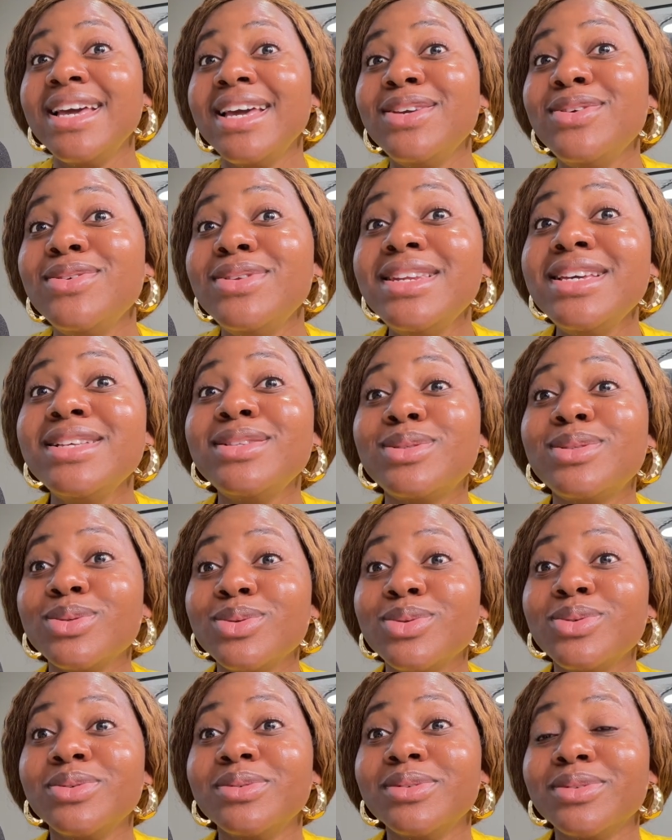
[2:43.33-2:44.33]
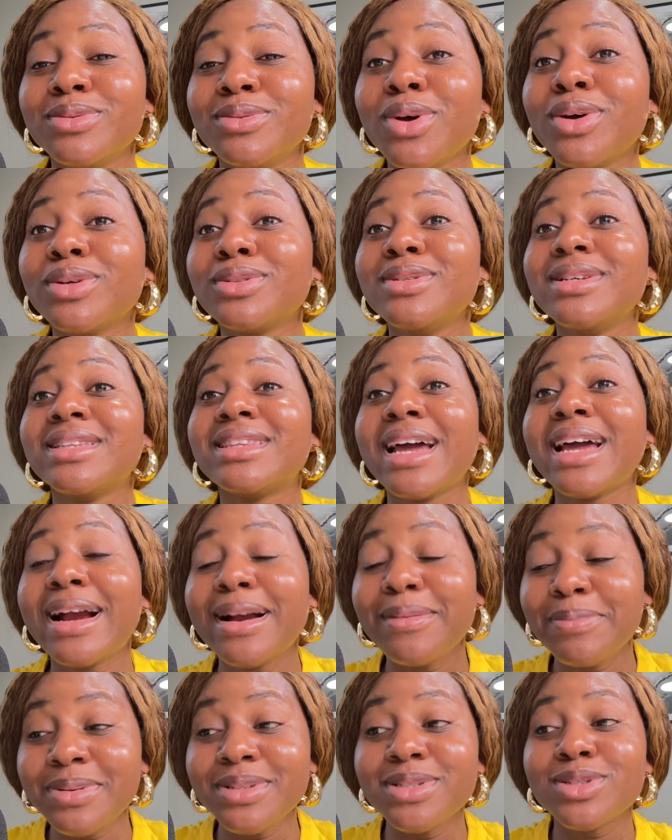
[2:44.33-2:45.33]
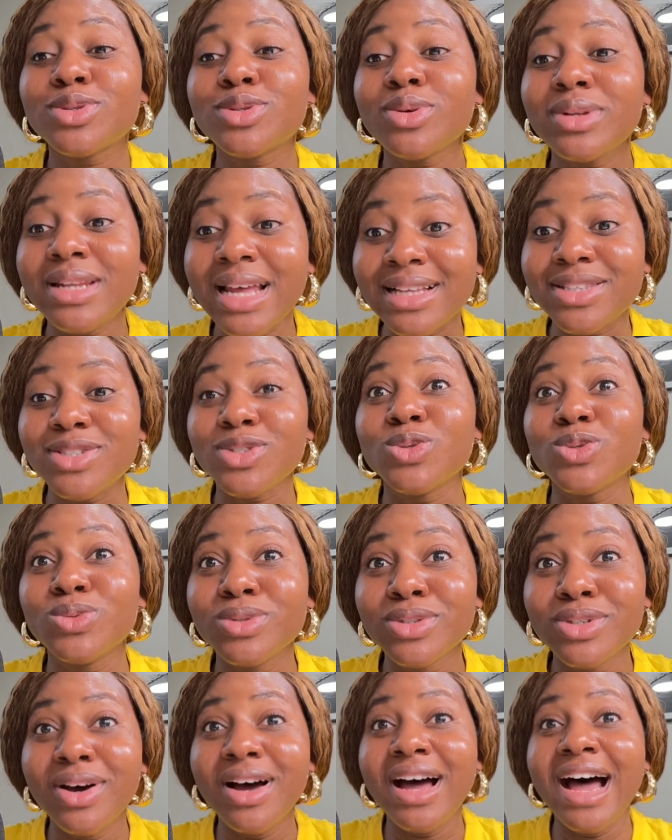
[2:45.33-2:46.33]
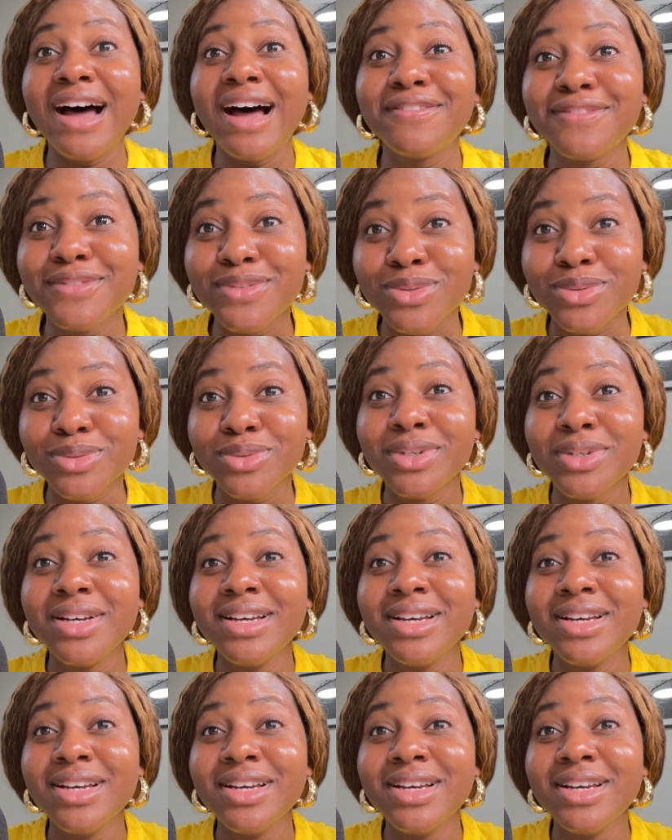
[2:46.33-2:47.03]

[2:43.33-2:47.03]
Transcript: You need to talk to a therapist so that you will not have to